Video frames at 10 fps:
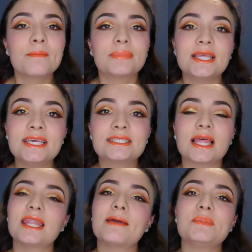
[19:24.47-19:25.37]
Please
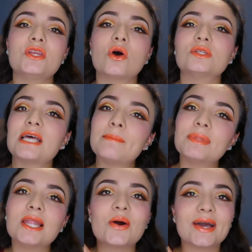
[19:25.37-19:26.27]
let me know down
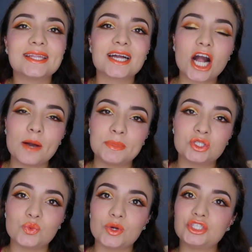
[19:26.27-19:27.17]
below in the
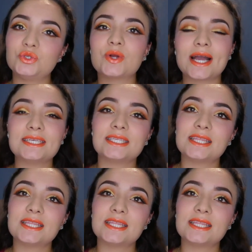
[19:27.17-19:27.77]
comments what you guys